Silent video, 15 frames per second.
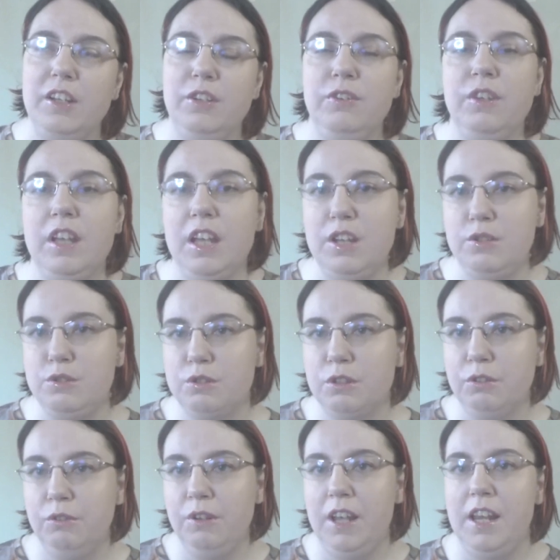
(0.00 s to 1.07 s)
do the
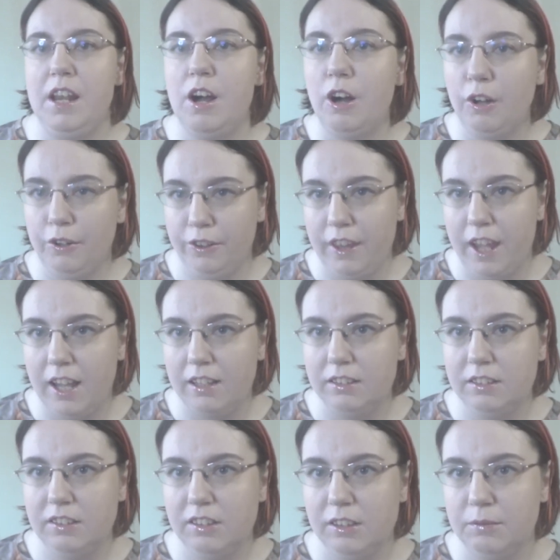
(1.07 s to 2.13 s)
intro and all that.
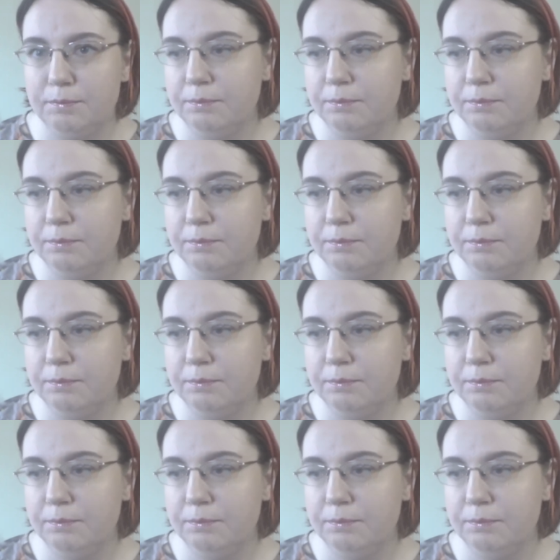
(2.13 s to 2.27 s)
So